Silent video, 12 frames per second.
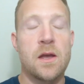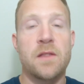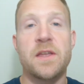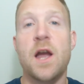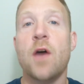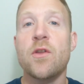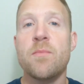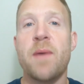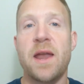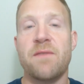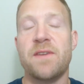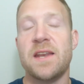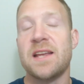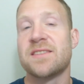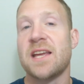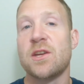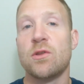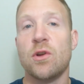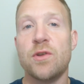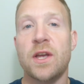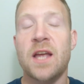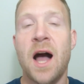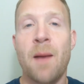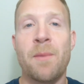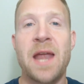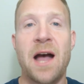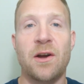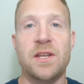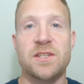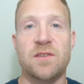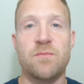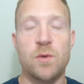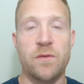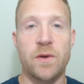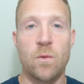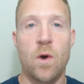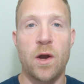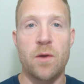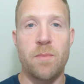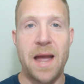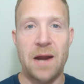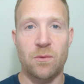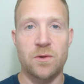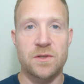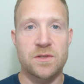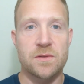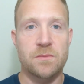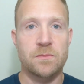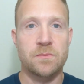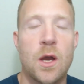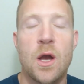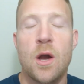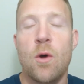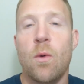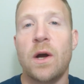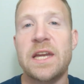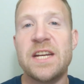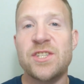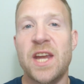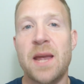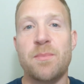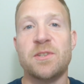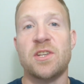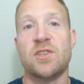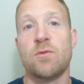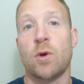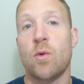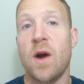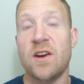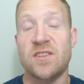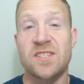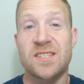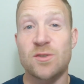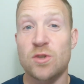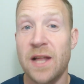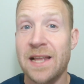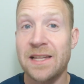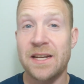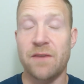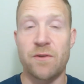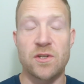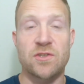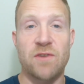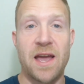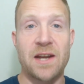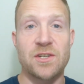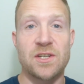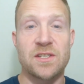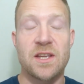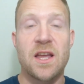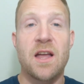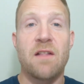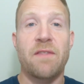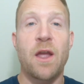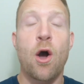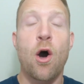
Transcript: The other benefit is that you learn the commonalities of moving water backwards. While each hand position requires slightly different strategies, they